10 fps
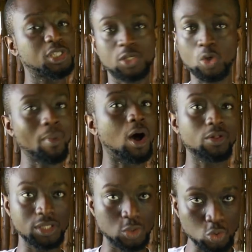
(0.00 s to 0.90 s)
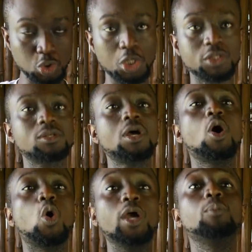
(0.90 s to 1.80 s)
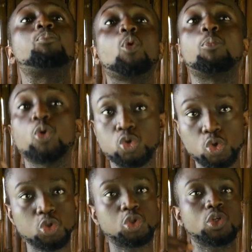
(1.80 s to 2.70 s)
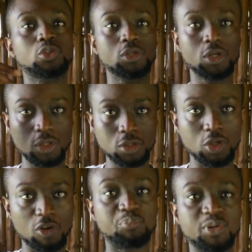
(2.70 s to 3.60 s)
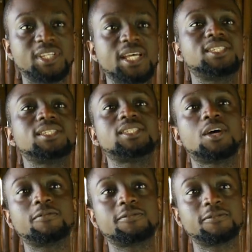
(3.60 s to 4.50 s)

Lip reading: and somehow the solution or a proposed solution sort of presents itself.